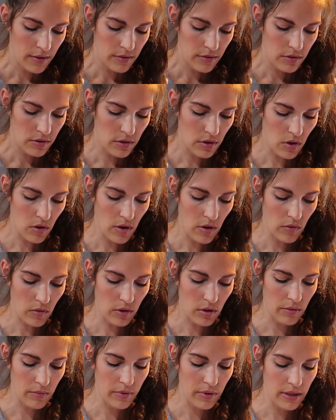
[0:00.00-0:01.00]
So, and we're
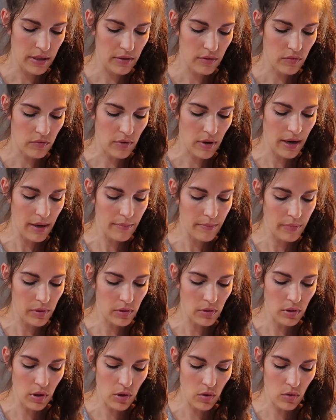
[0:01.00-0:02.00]
gonna put it right
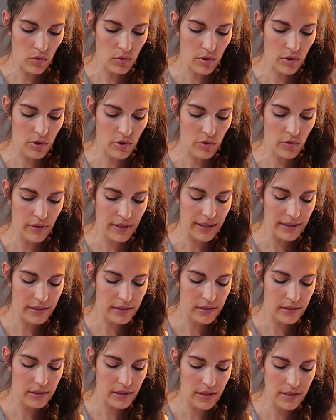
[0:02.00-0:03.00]
below the
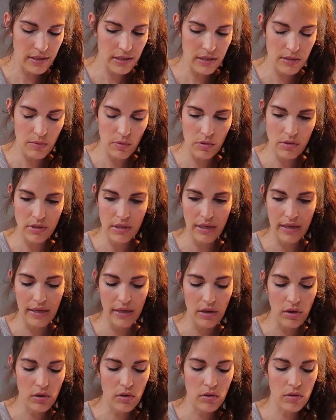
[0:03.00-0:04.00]
crease because it's supposed to
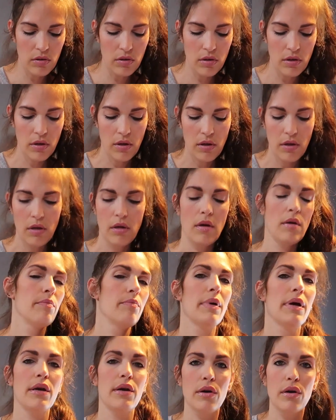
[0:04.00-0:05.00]
heal
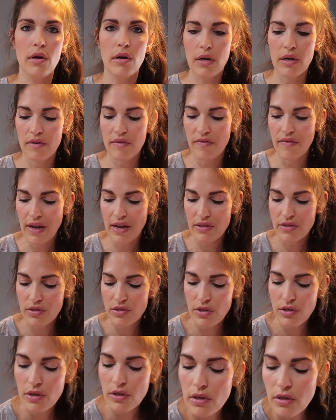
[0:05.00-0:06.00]
better and
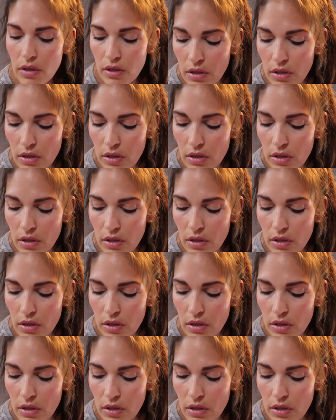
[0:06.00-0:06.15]
faster.